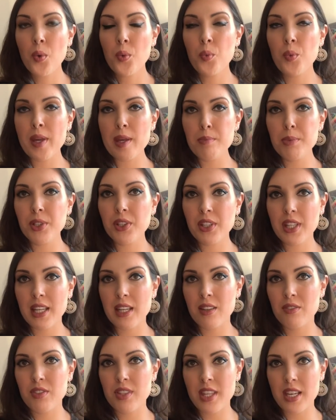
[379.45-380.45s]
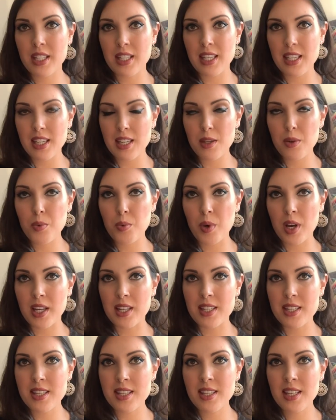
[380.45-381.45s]
we believed that he
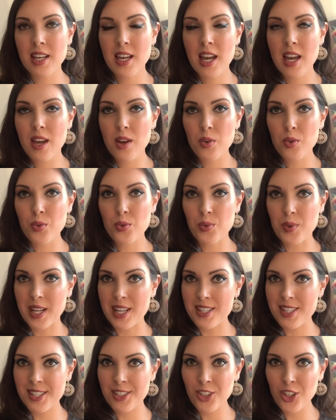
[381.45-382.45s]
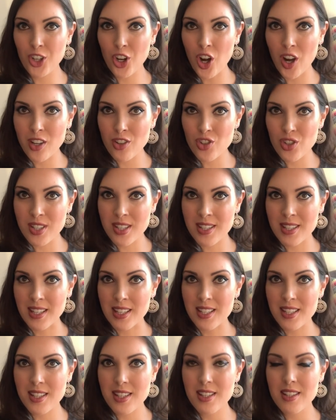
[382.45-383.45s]
was raising our
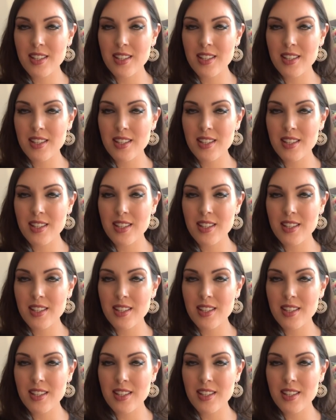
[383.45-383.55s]
consciousness